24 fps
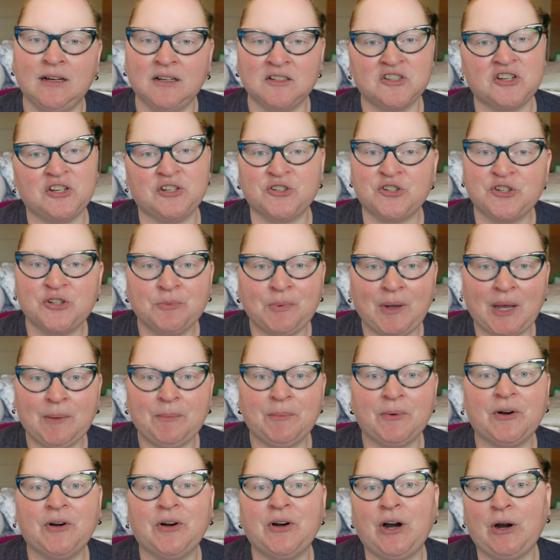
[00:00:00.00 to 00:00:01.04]
tissue
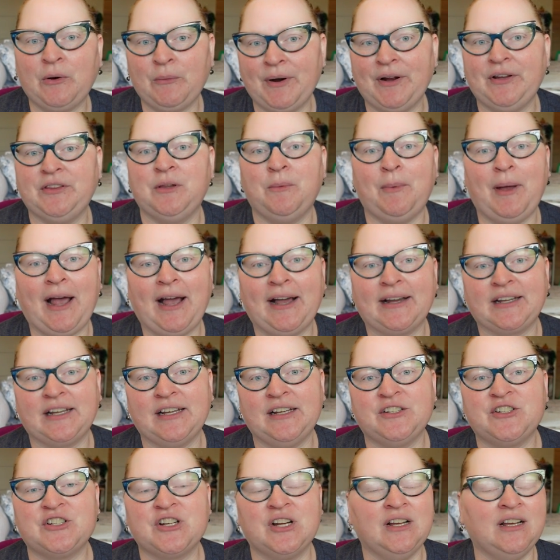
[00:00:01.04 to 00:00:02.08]
paper around the
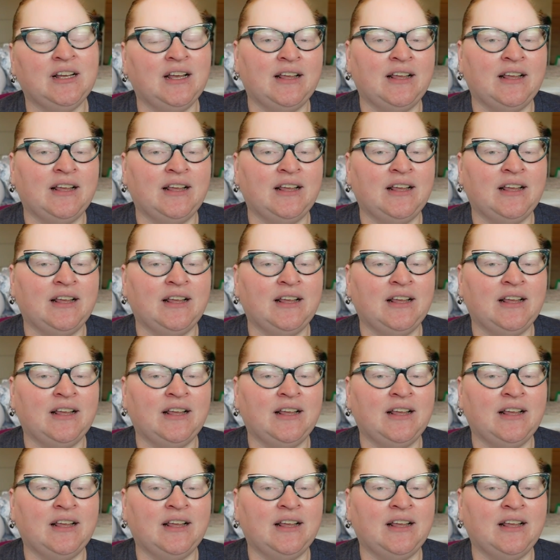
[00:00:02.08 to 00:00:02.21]
package,